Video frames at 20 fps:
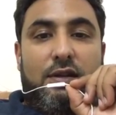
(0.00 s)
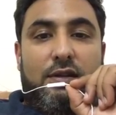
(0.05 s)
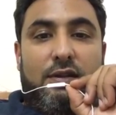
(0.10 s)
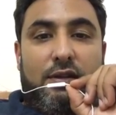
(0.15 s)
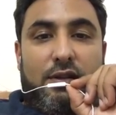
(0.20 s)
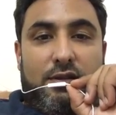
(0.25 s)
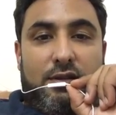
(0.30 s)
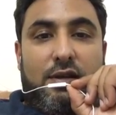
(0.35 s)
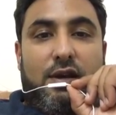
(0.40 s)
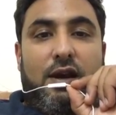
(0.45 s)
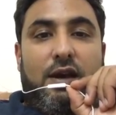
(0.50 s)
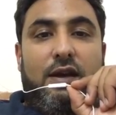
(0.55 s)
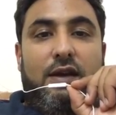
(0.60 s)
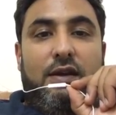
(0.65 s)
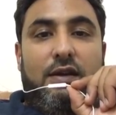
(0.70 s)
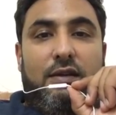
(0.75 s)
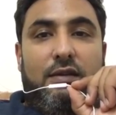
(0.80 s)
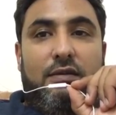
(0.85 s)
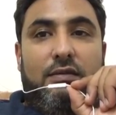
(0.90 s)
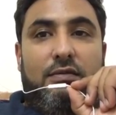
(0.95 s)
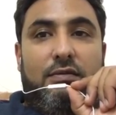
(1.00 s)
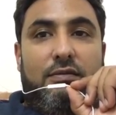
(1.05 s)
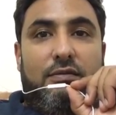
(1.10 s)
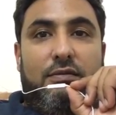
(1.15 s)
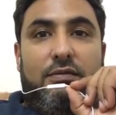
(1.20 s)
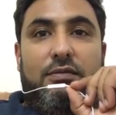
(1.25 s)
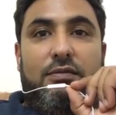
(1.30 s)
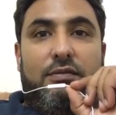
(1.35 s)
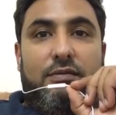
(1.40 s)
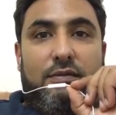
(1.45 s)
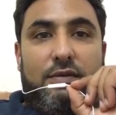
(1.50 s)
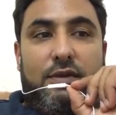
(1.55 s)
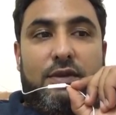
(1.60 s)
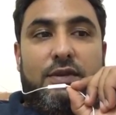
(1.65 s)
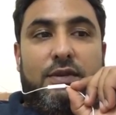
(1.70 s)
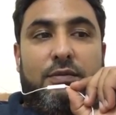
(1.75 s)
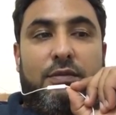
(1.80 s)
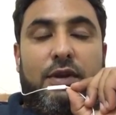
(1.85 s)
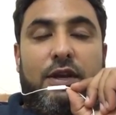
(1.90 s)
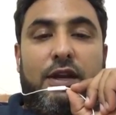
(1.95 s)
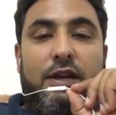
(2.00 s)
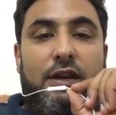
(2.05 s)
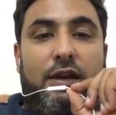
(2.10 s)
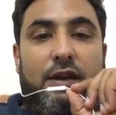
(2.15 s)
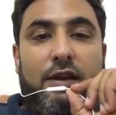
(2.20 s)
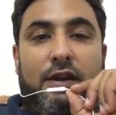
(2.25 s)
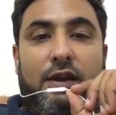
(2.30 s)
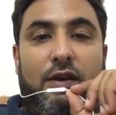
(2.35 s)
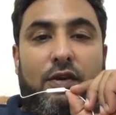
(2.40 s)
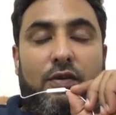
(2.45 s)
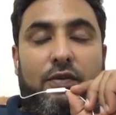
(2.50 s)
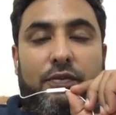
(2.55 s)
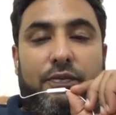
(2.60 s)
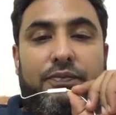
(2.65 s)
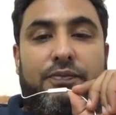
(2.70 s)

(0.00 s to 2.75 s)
This guy is a billionaire now.